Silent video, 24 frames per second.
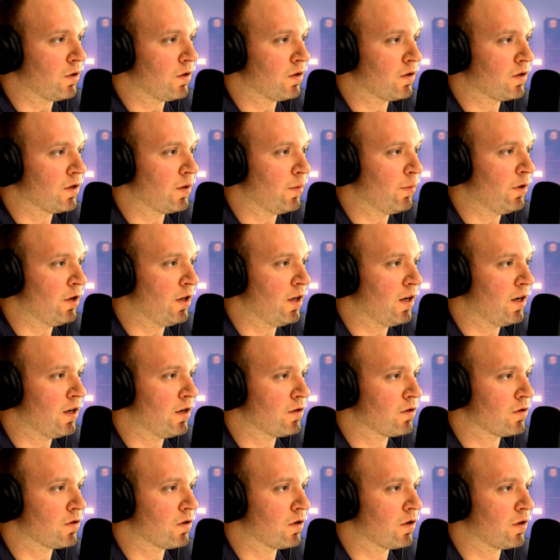You can simulate
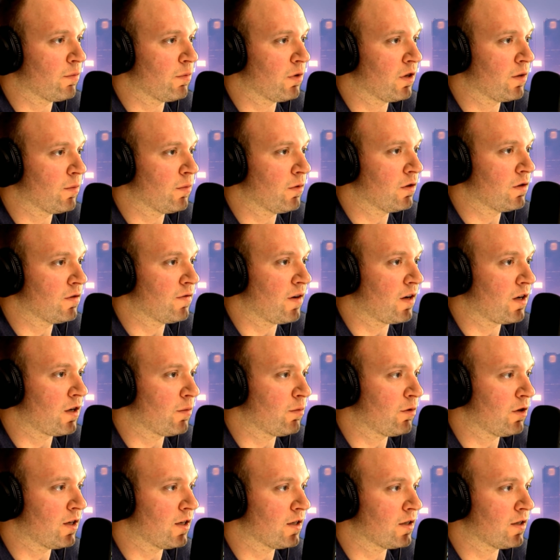it, sure, but the most valuable